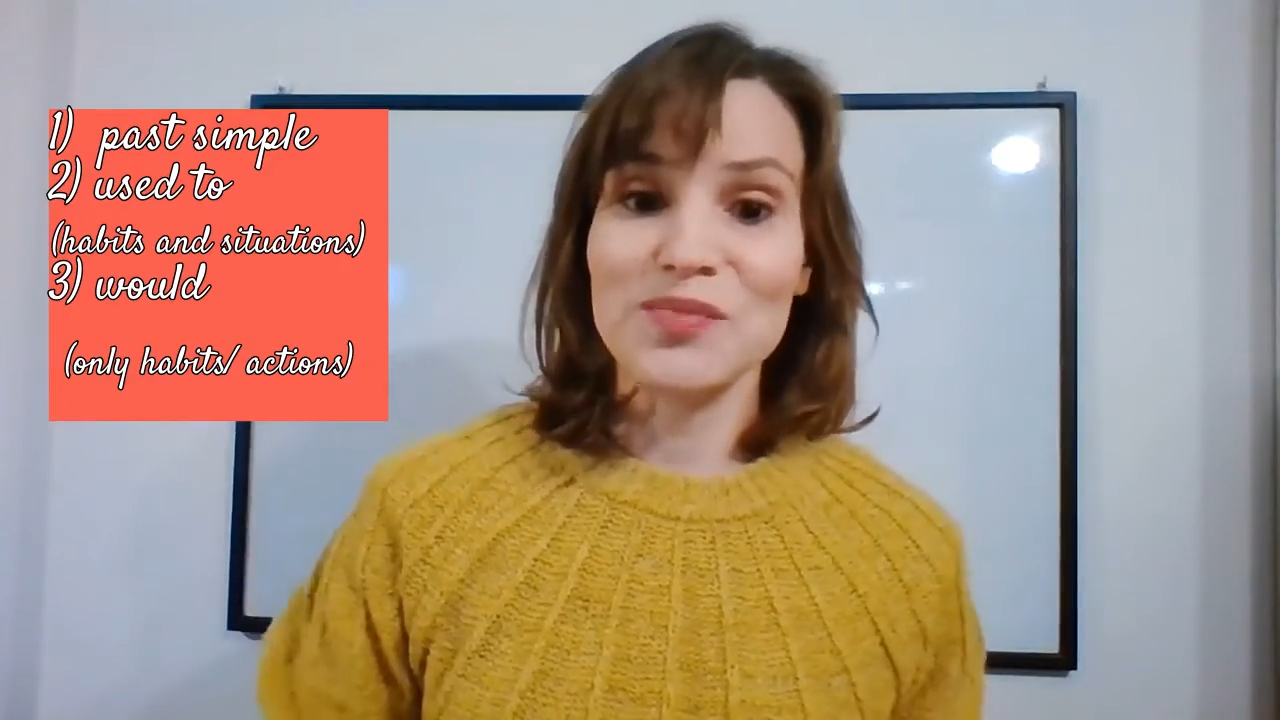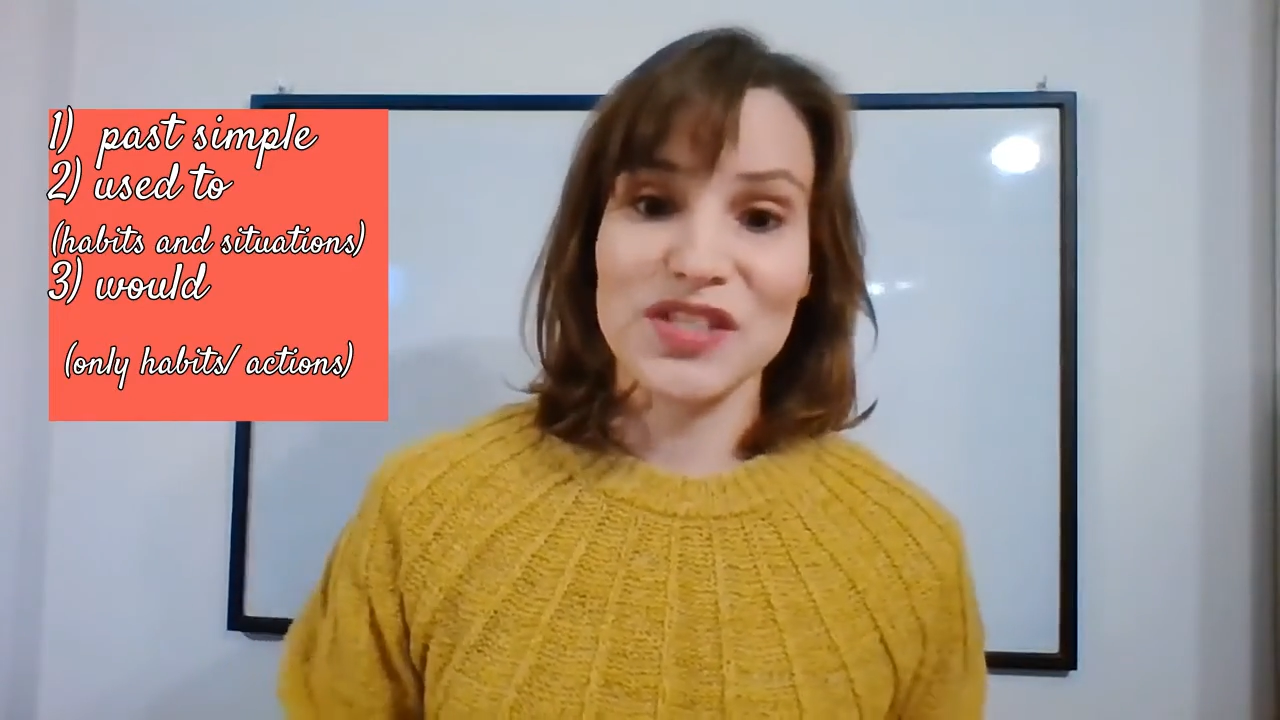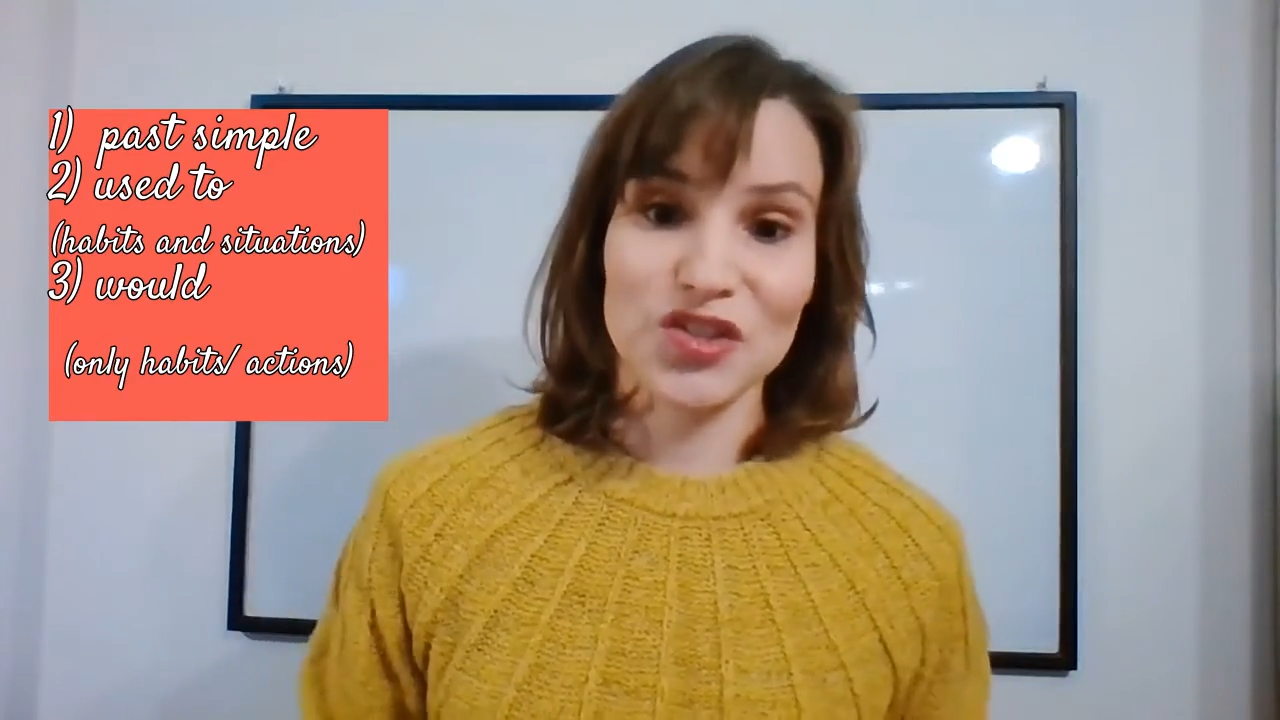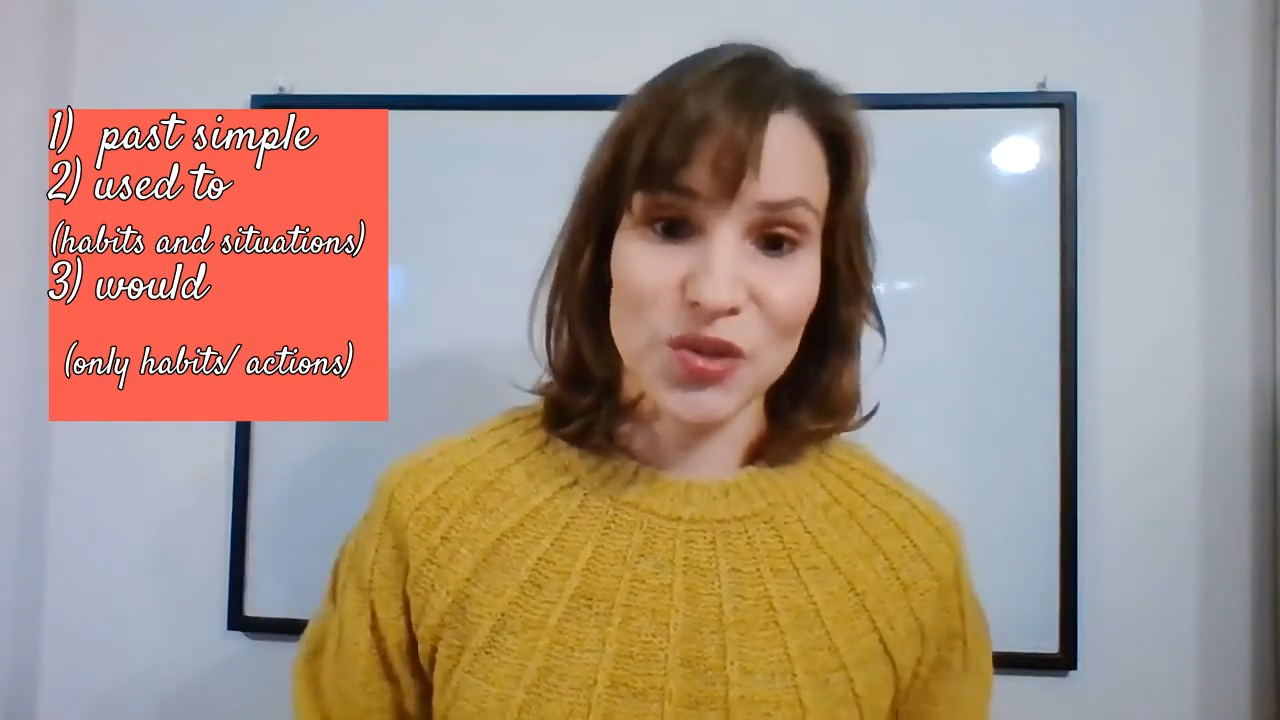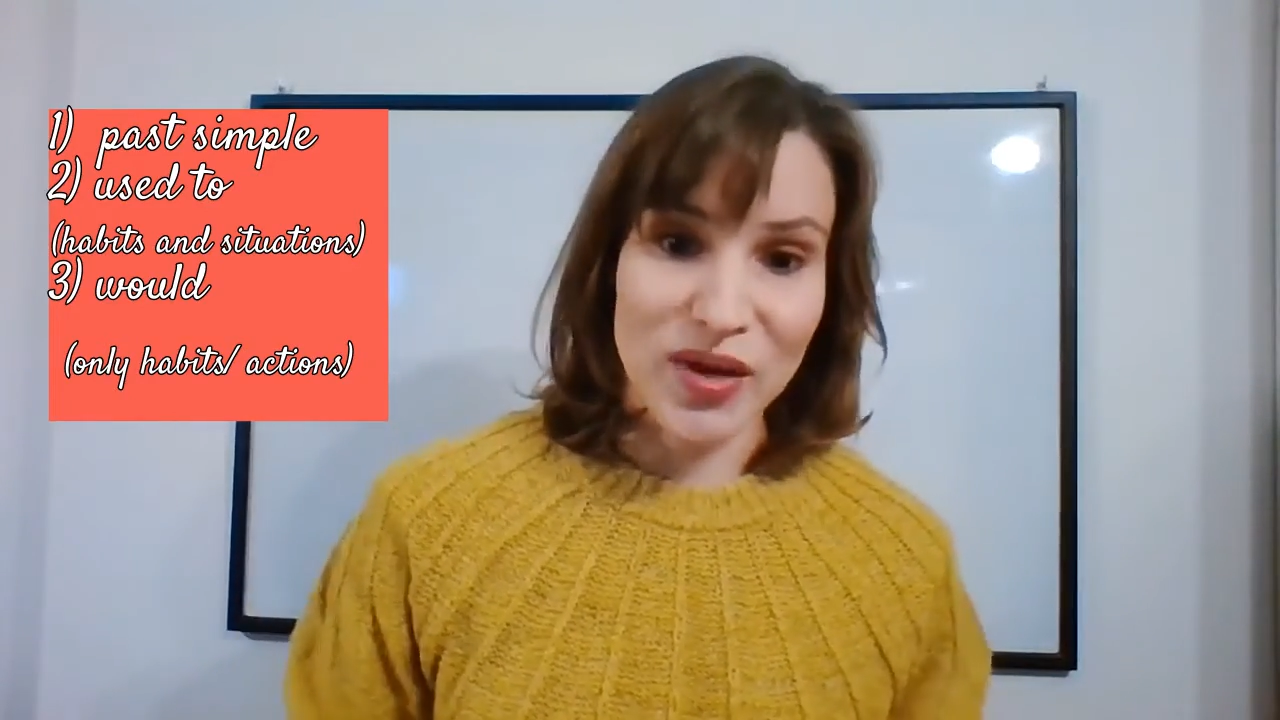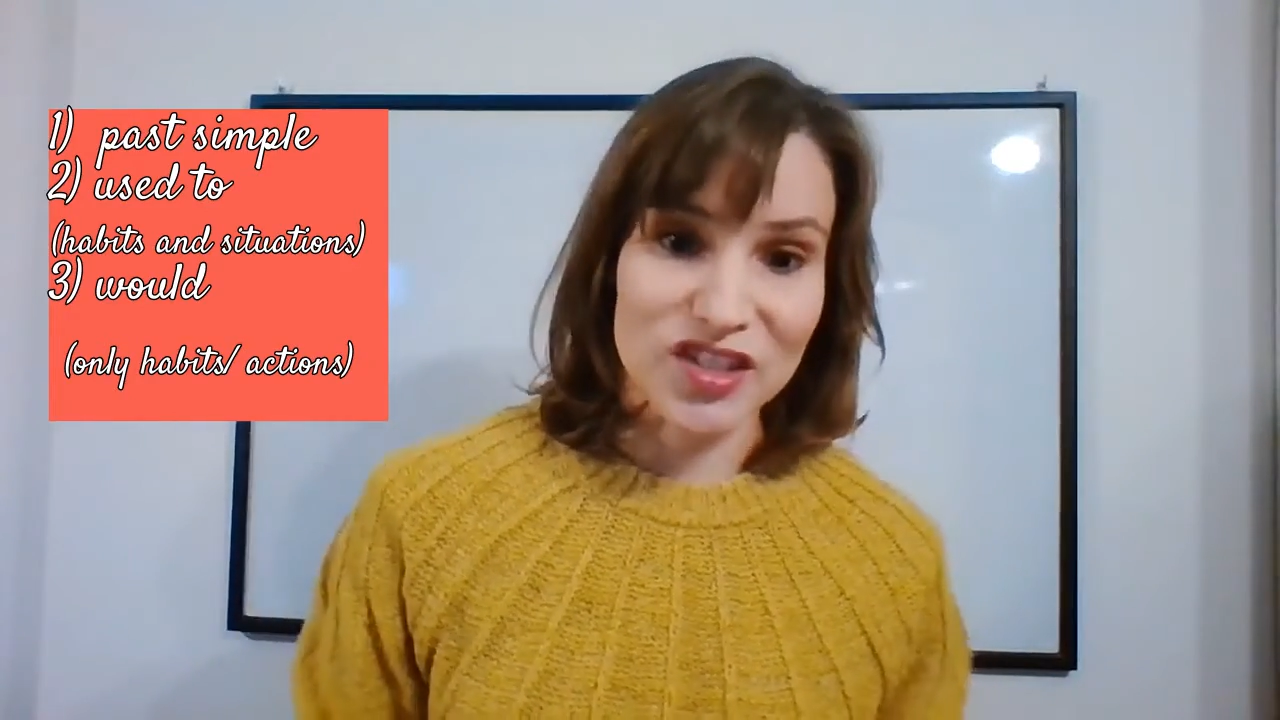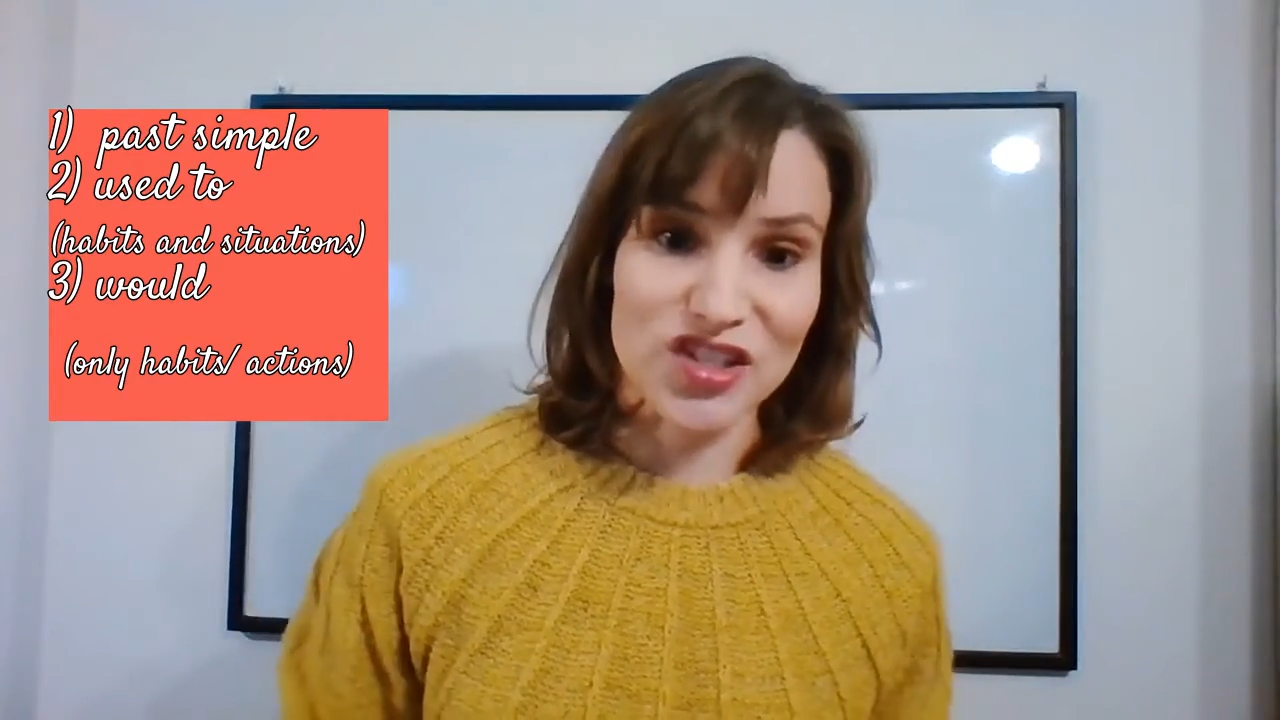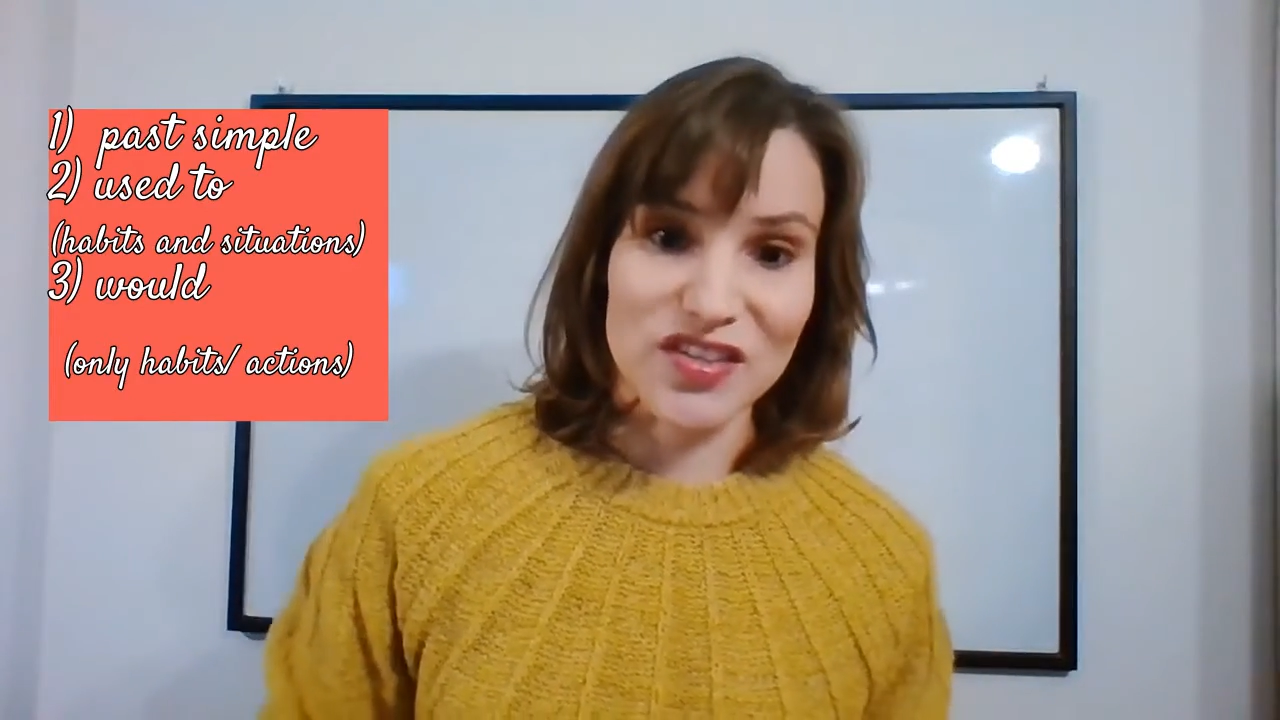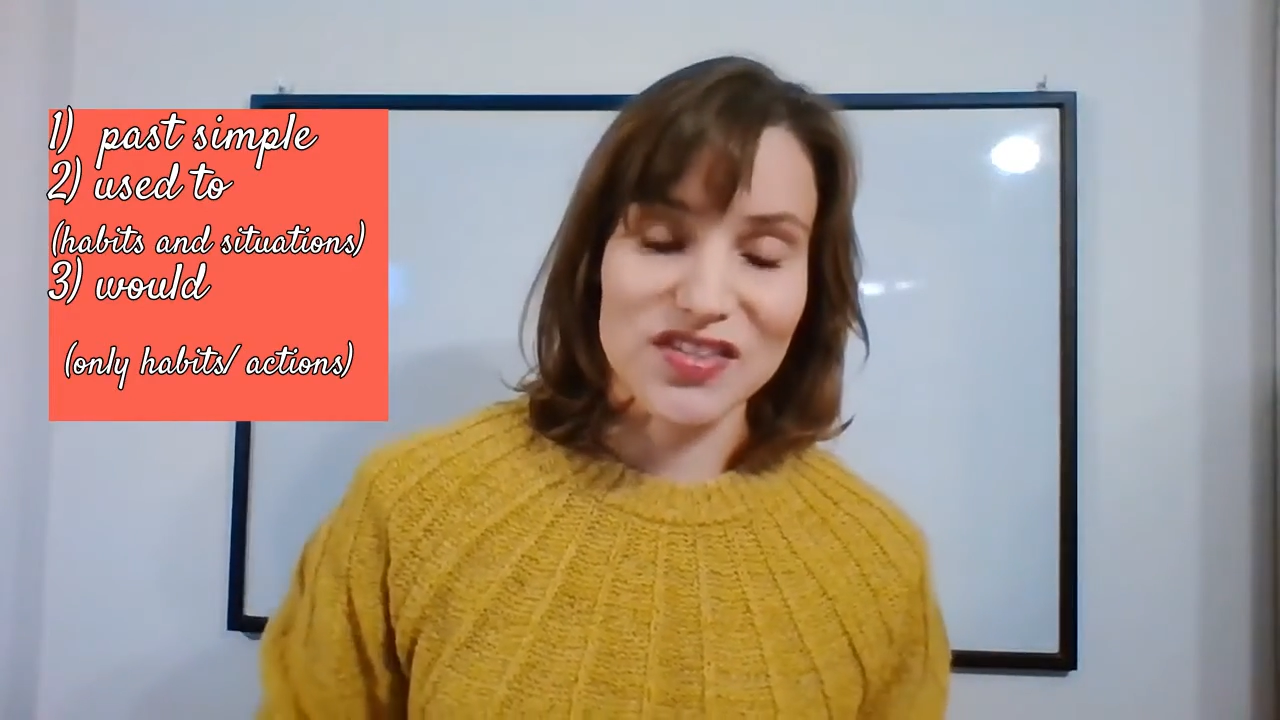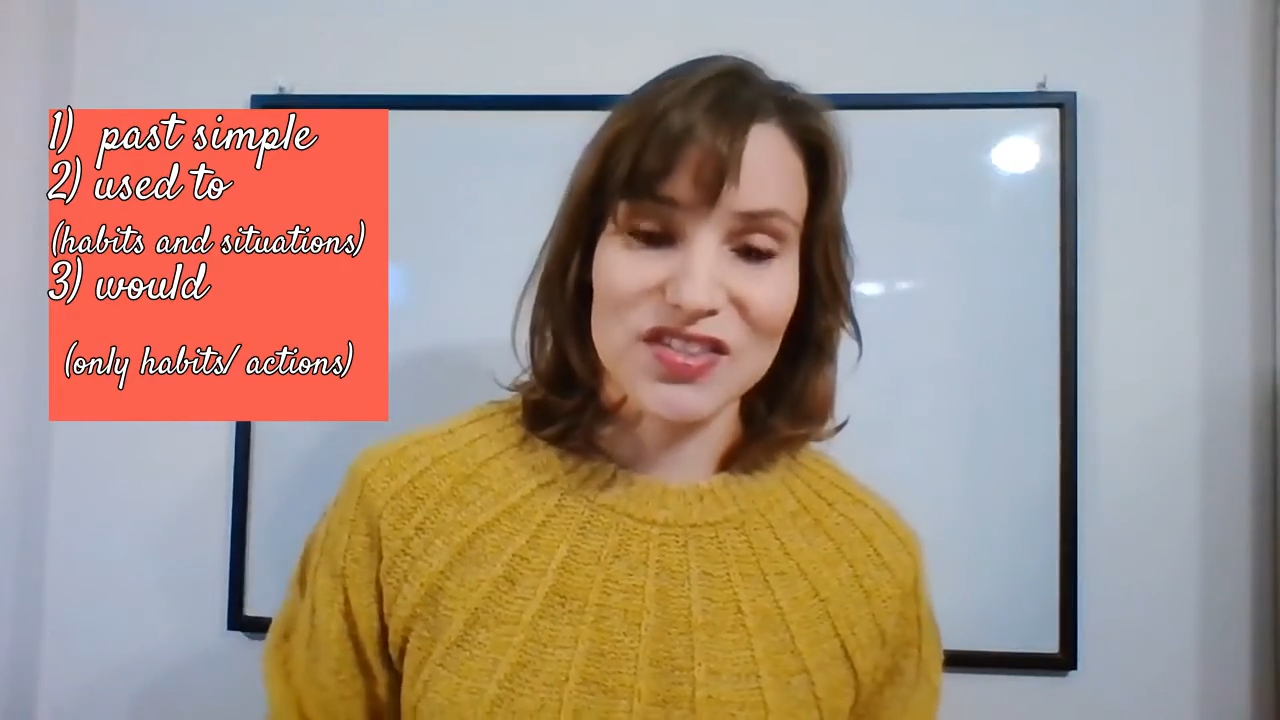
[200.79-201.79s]

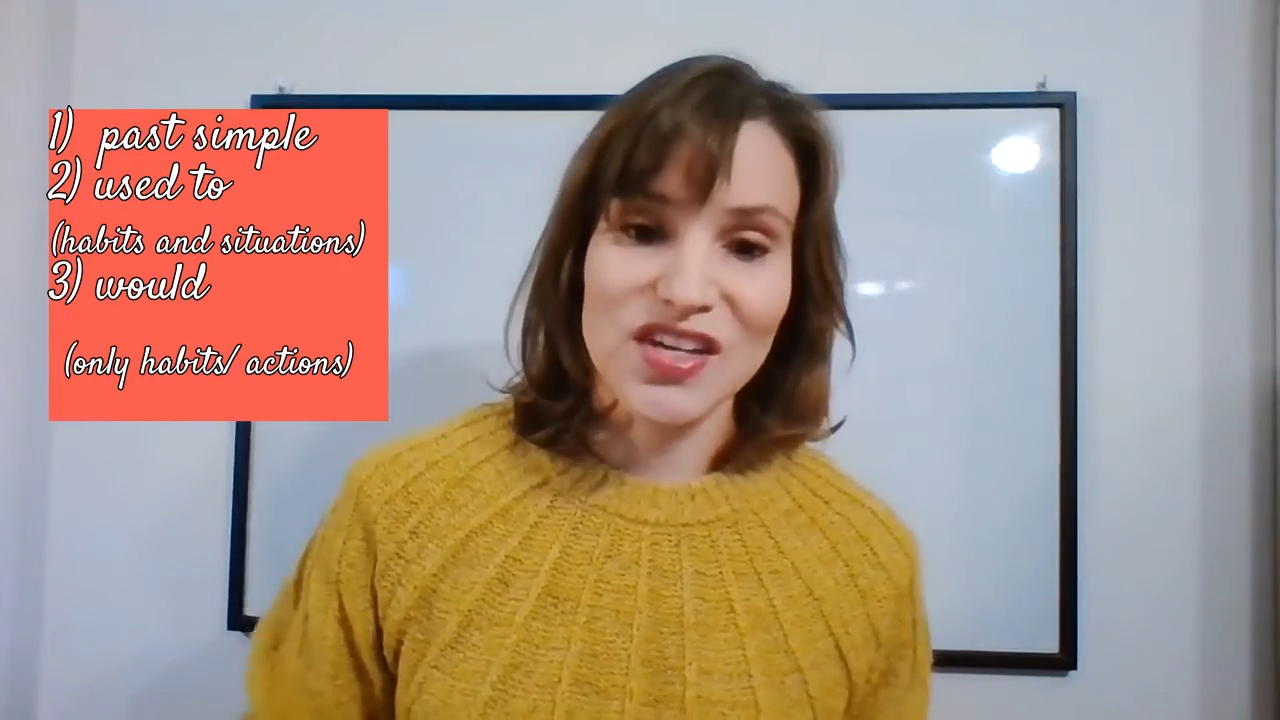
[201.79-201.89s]
situations.